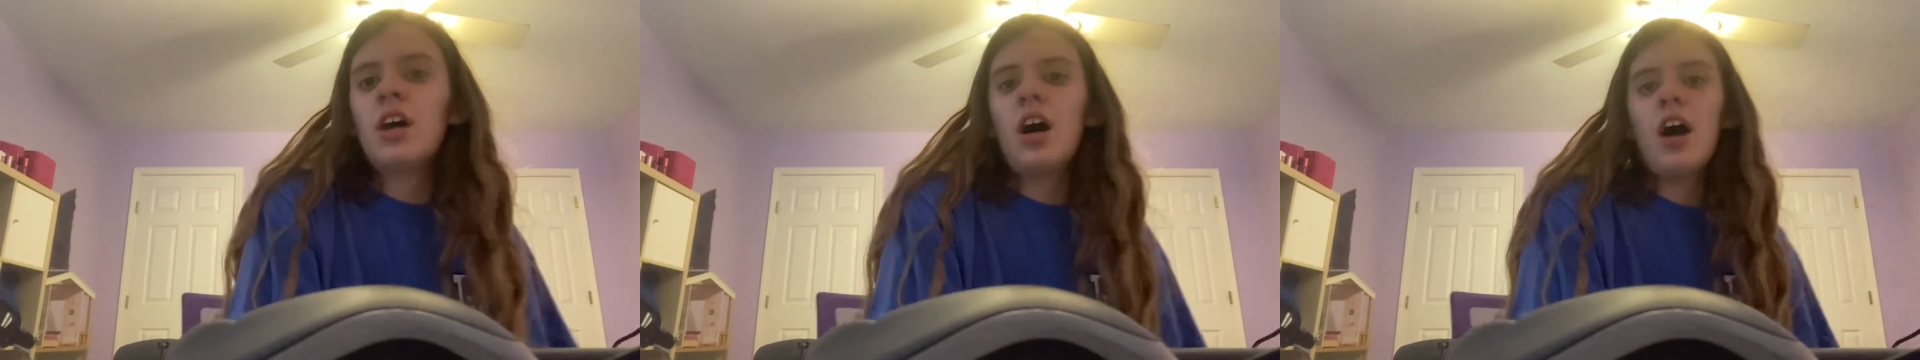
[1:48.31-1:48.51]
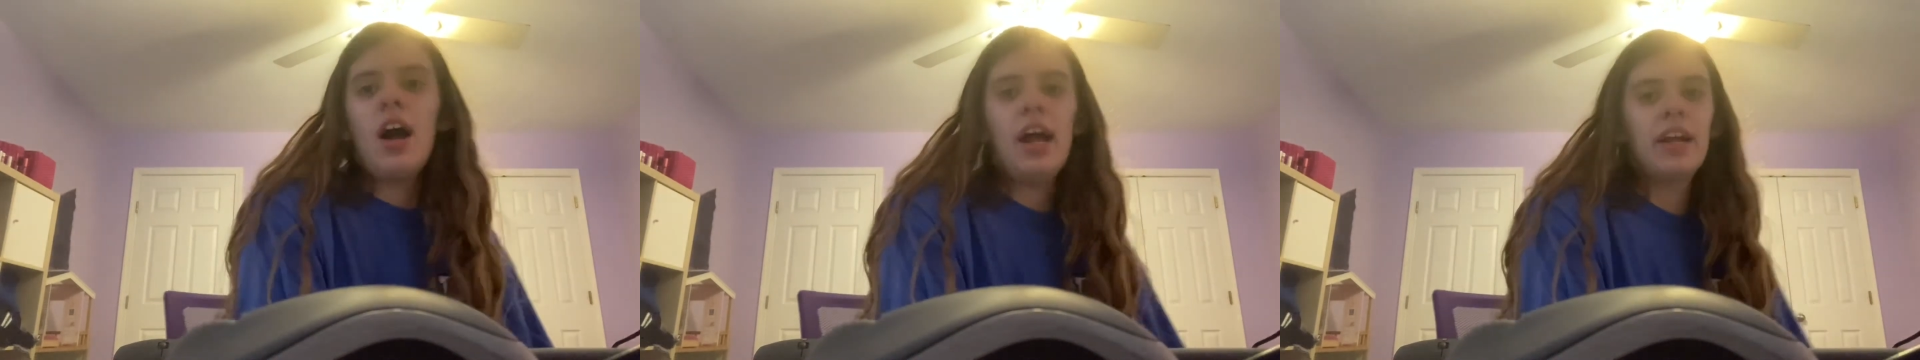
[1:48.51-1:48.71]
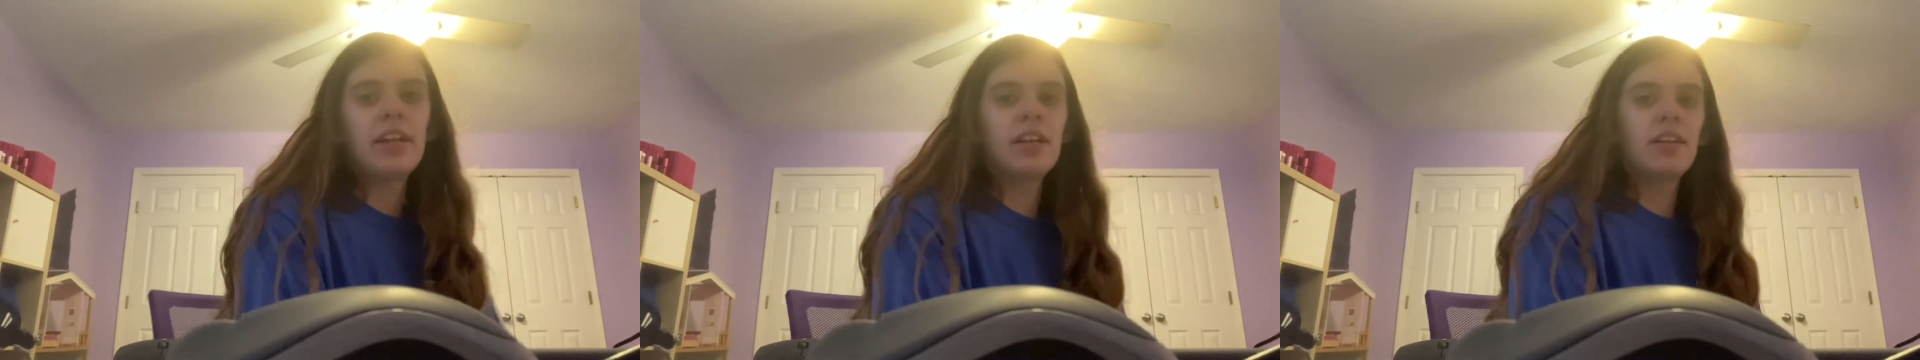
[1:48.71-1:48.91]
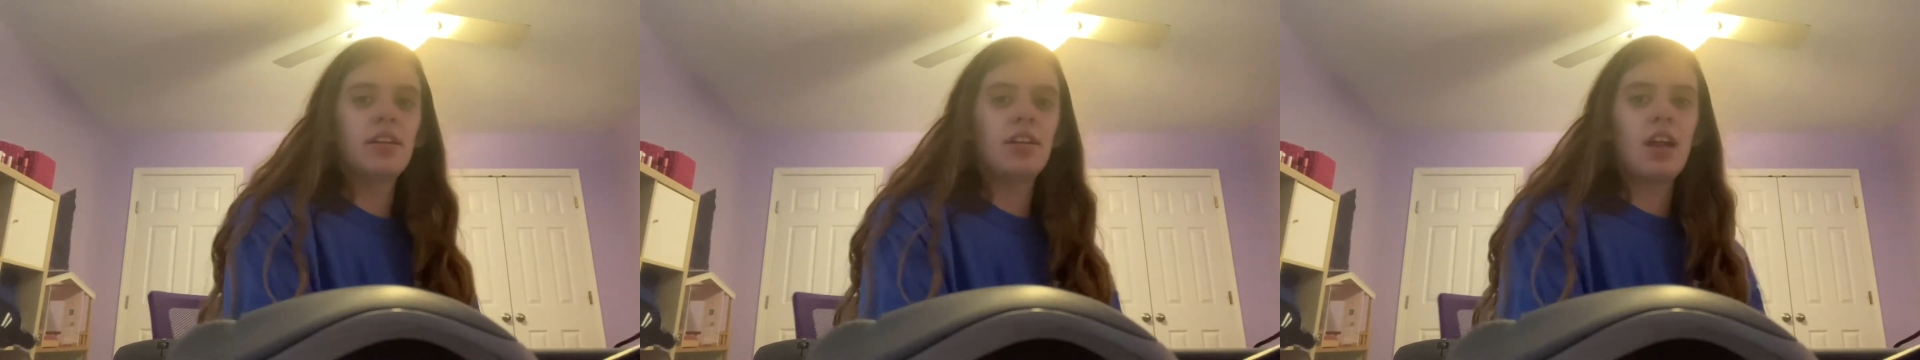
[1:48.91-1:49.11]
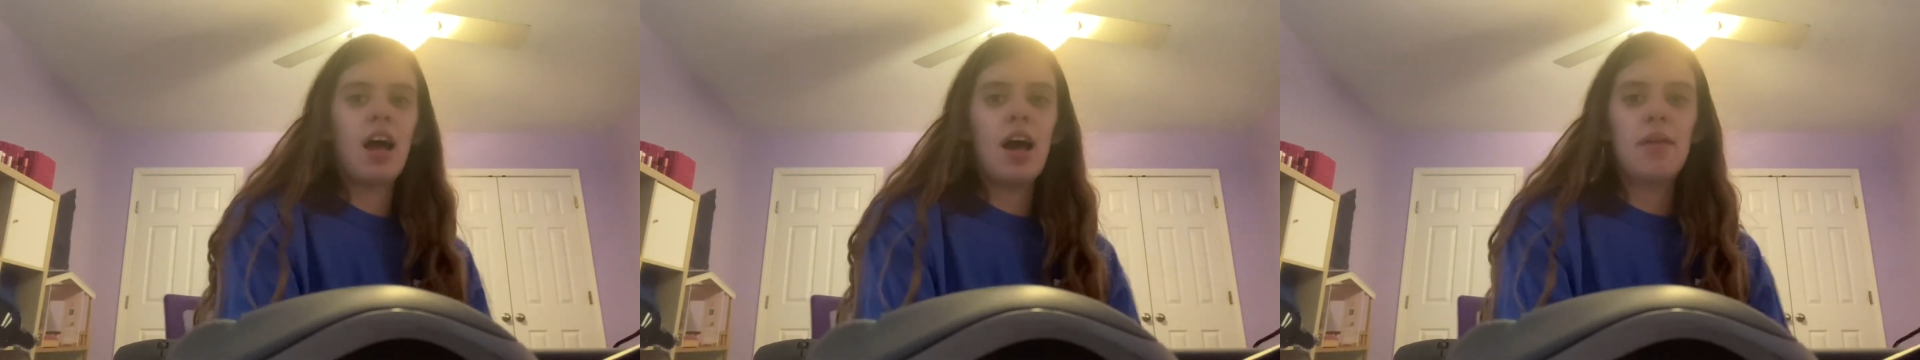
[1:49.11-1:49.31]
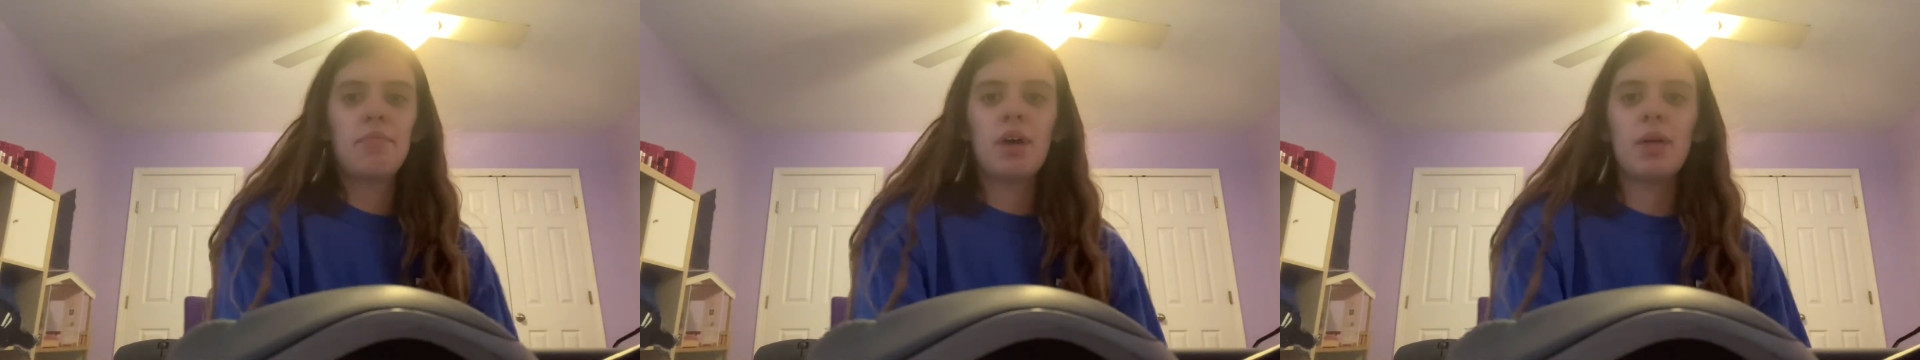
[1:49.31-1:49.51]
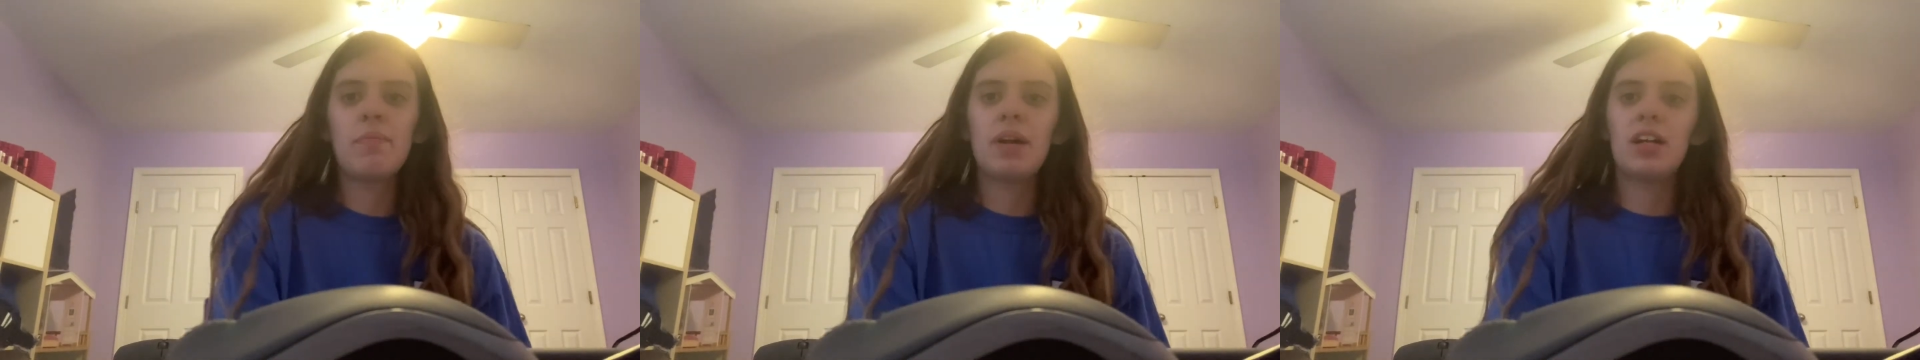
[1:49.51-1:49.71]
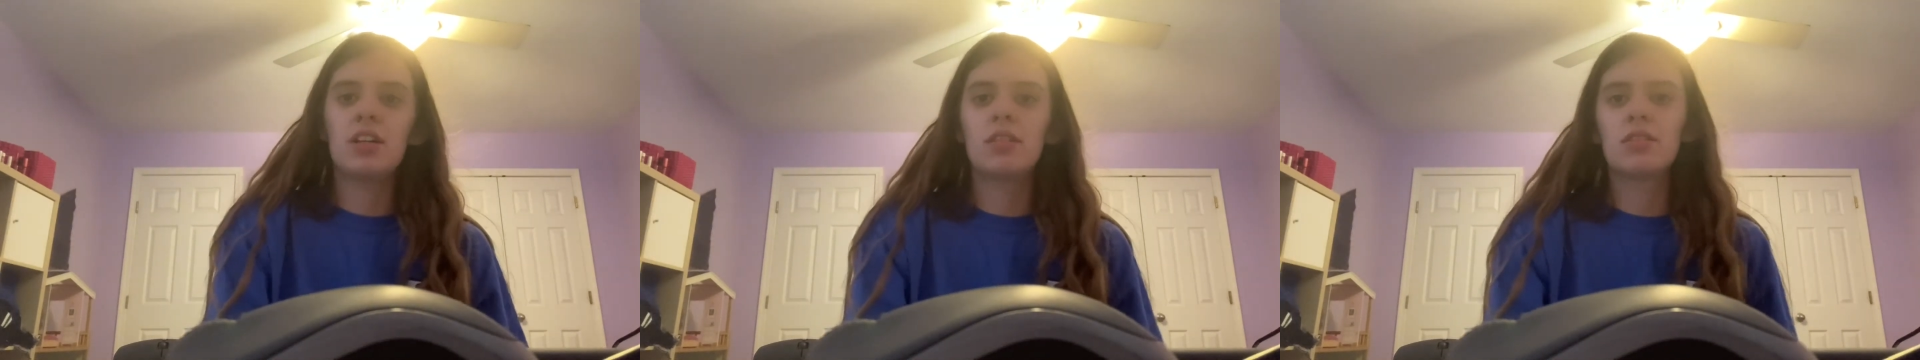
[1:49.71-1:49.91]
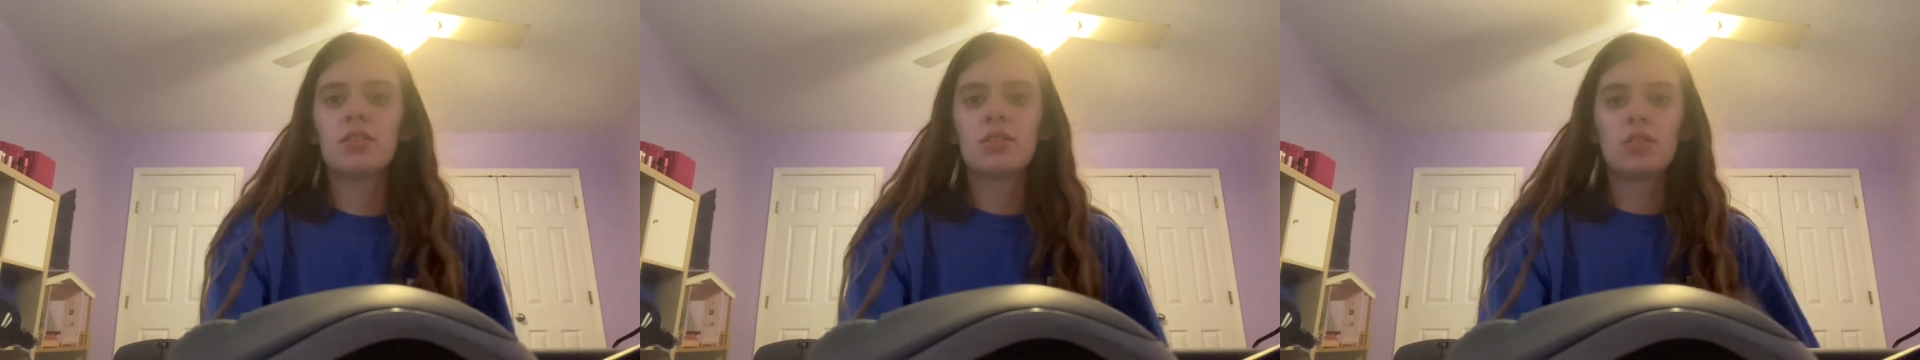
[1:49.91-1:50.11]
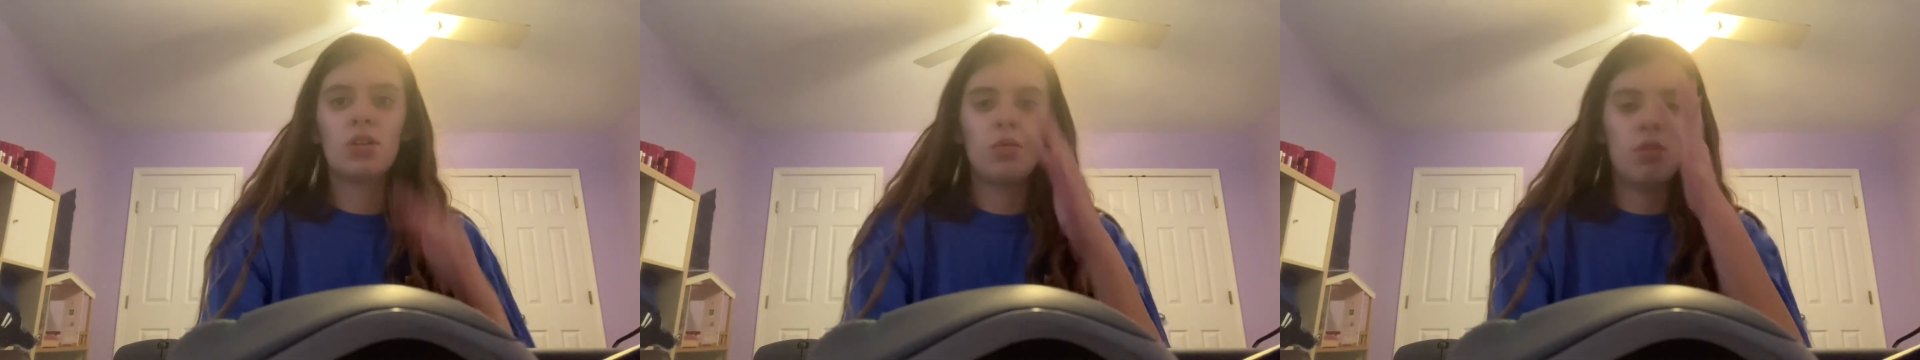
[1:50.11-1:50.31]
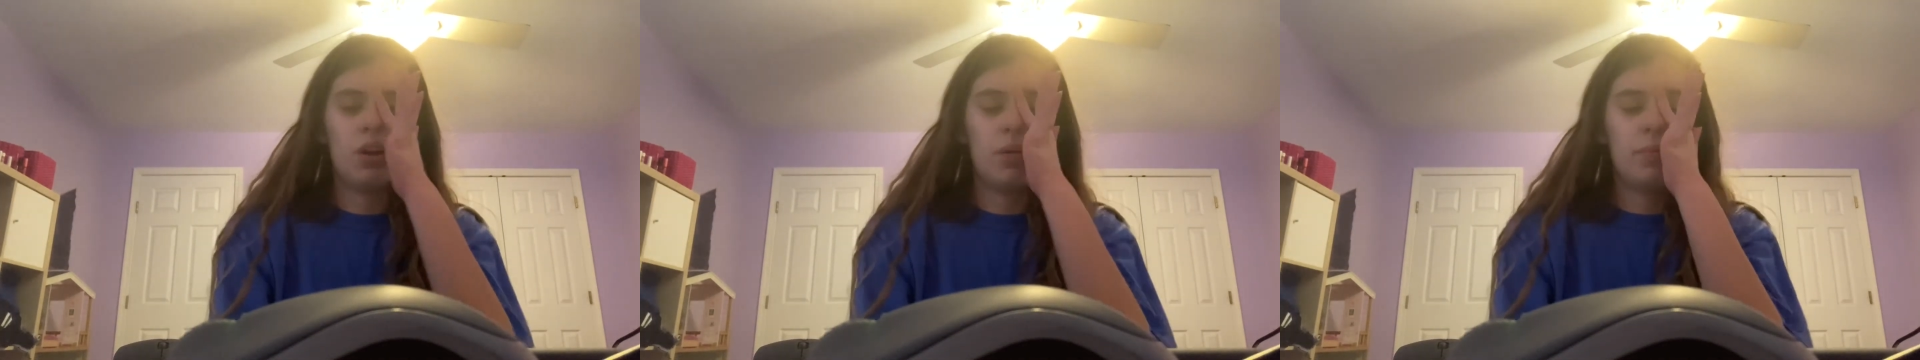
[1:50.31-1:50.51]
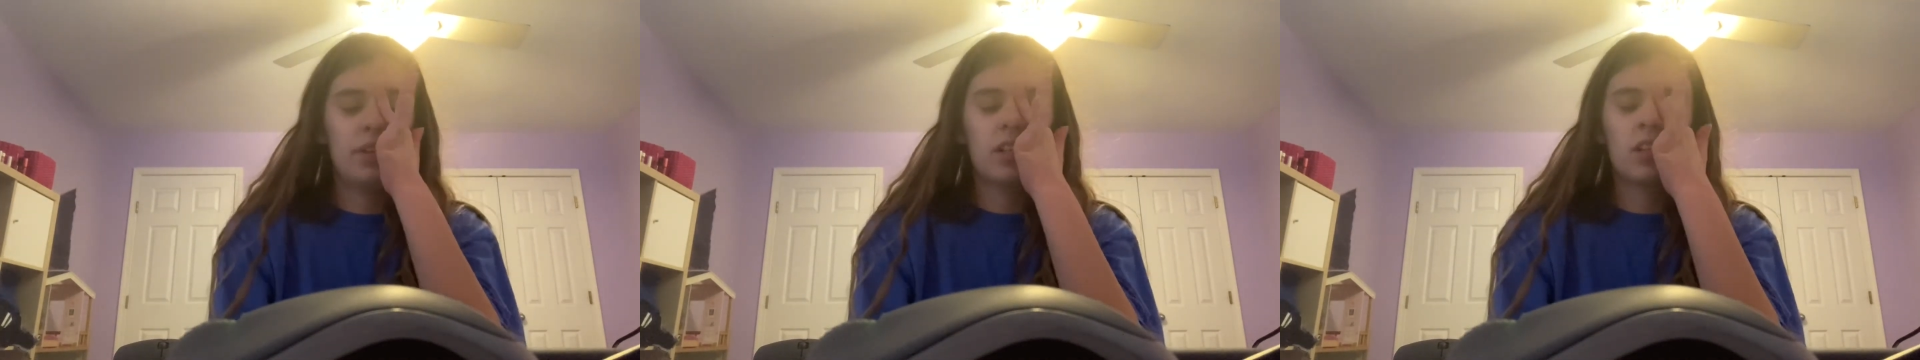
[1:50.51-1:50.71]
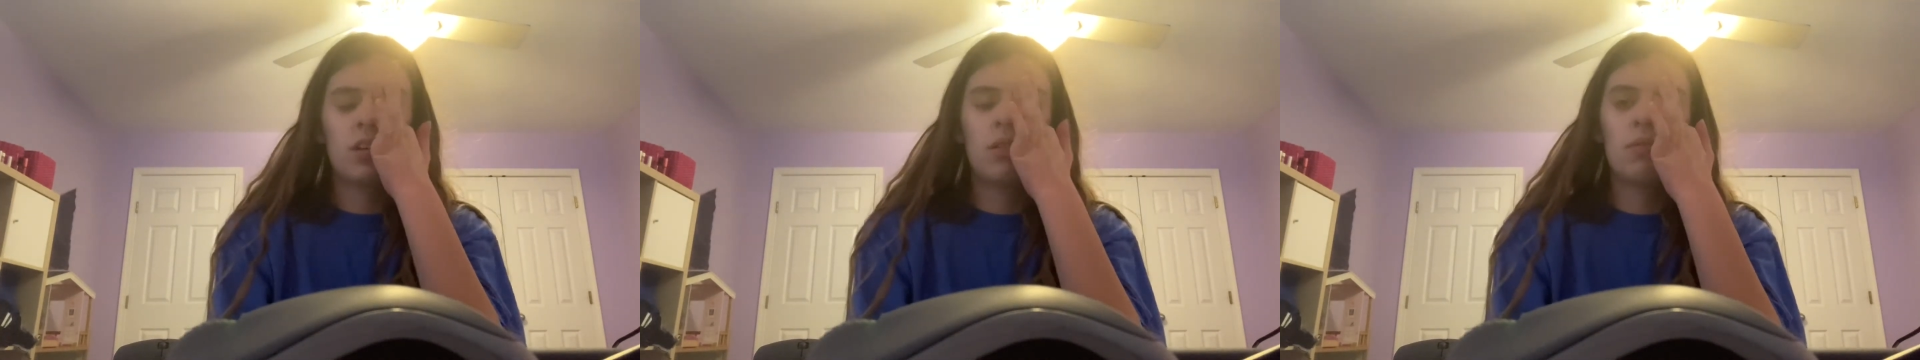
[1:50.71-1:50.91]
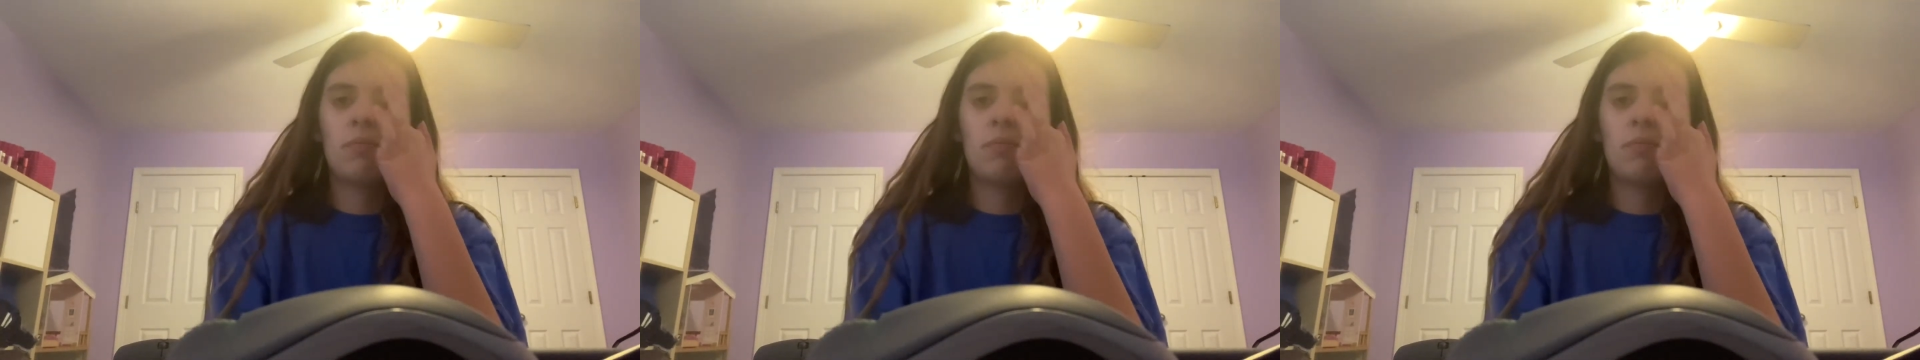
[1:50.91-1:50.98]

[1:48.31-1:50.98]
my parents don't want me to go.